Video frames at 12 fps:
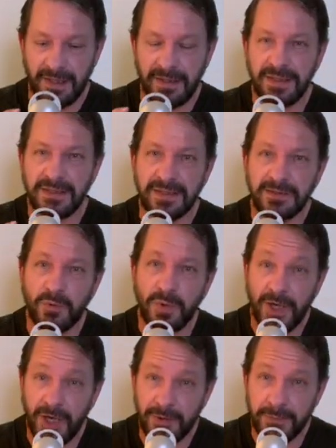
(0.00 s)
This is
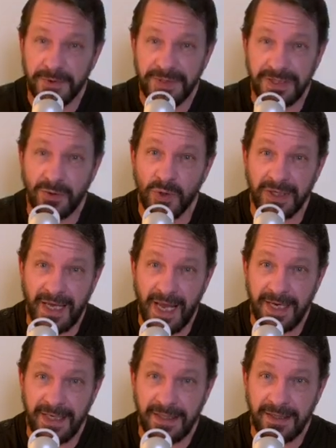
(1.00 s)
100%
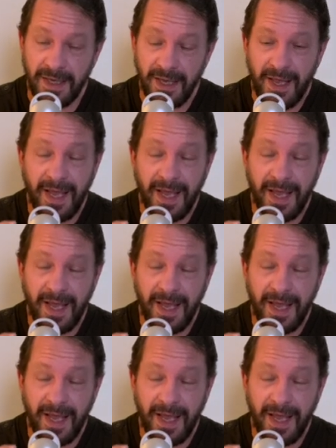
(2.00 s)
organic,